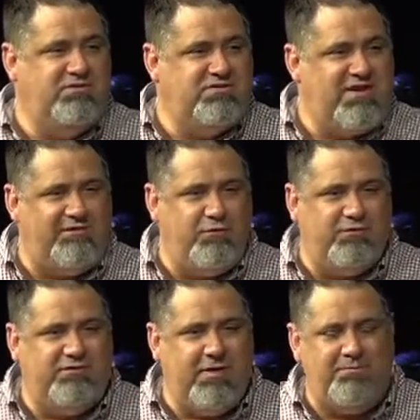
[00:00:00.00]
we just have to
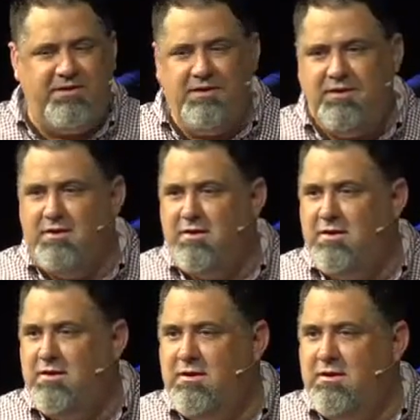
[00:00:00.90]
accept it,
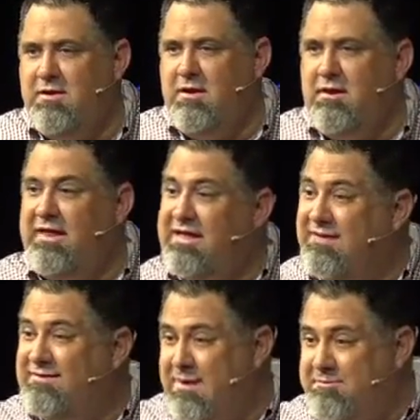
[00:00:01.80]
like
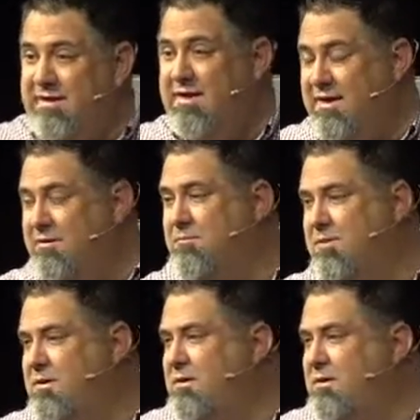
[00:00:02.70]
accepting Him.